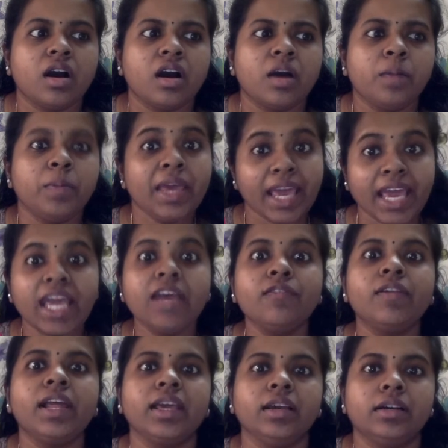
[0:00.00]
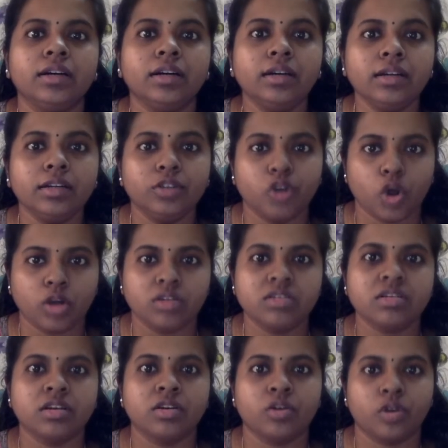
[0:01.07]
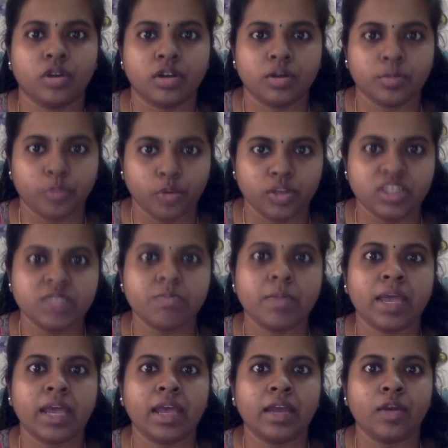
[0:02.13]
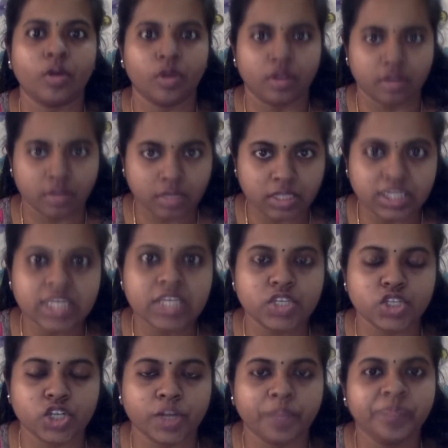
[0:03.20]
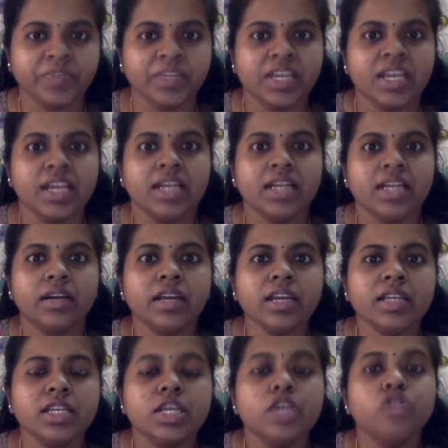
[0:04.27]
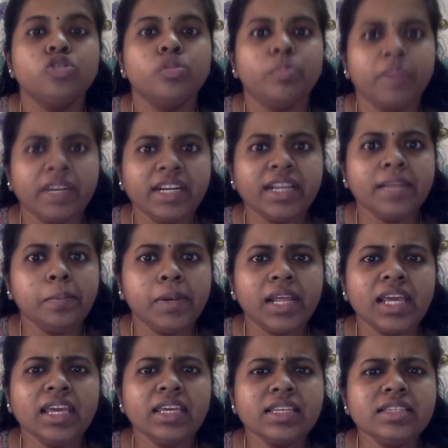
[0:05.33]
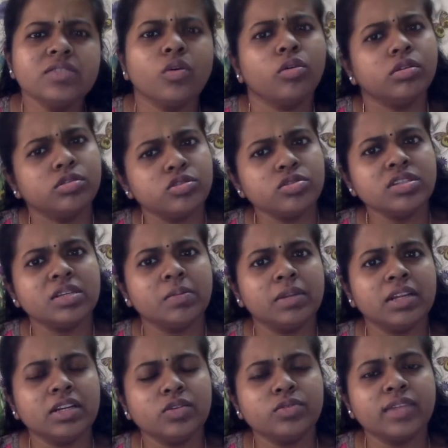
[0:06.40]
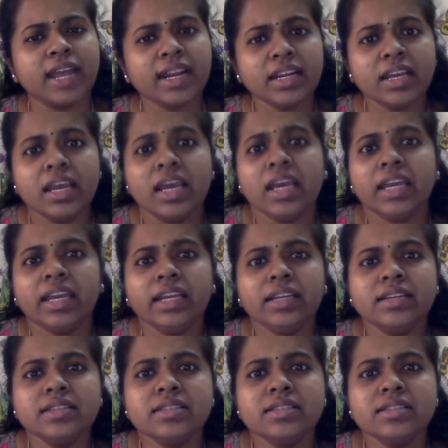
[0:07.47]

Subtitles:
behave like a doctor or a policeman or a teacher. Correct? So pretend play is also similar to that. It is